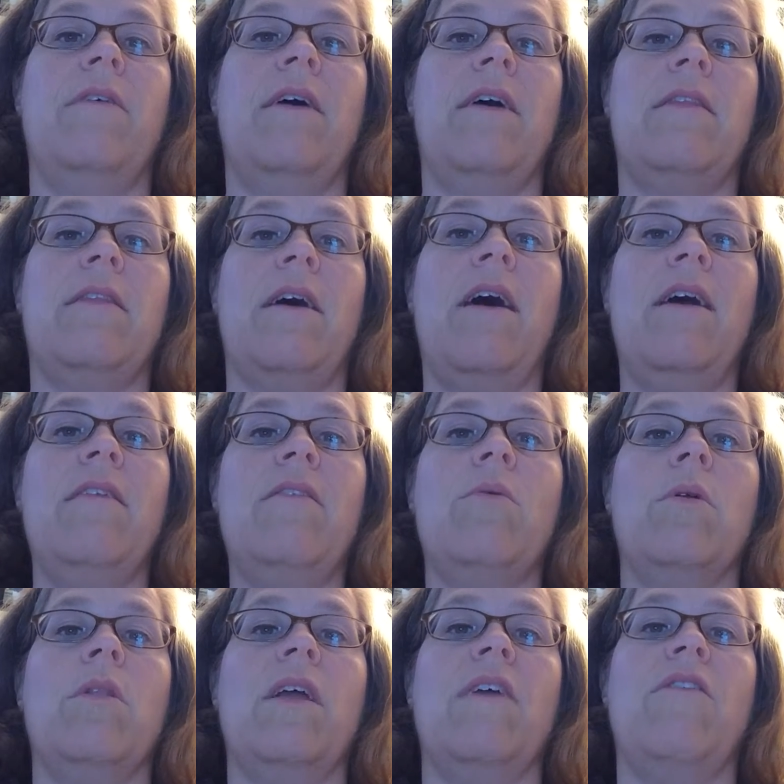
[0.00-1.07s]
at the high
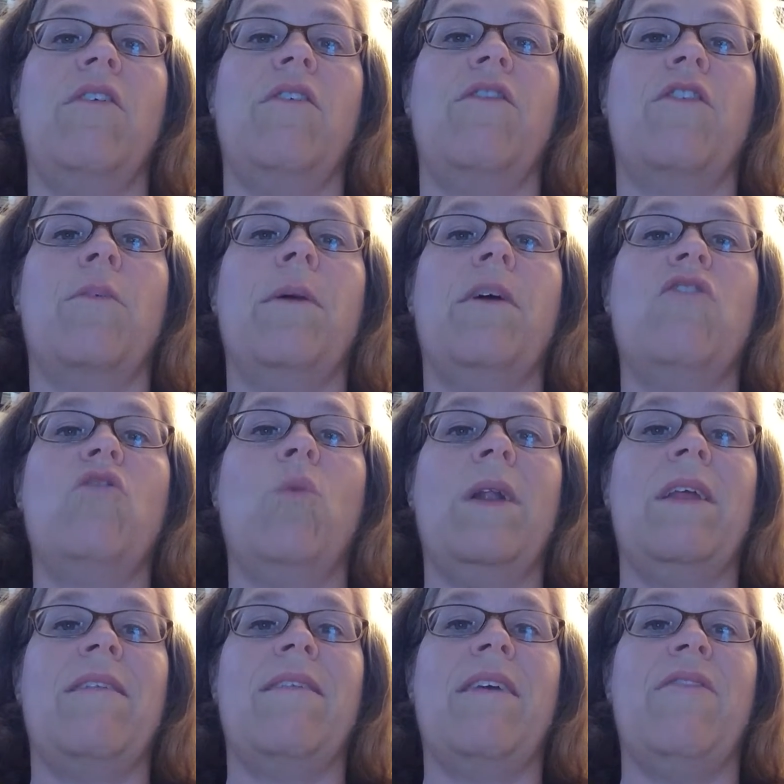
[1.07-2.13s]
school level for about
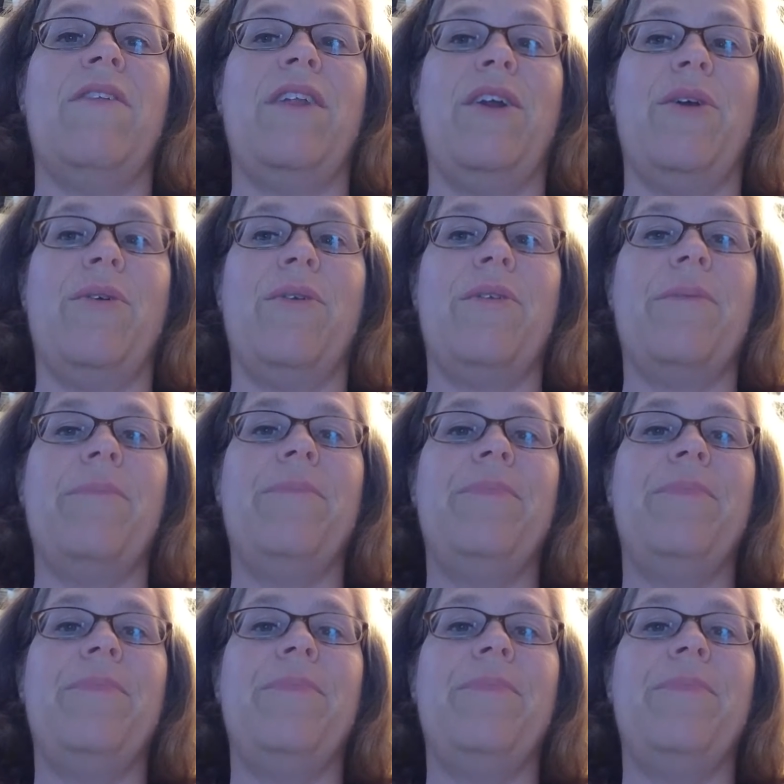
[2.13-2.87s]
27 years.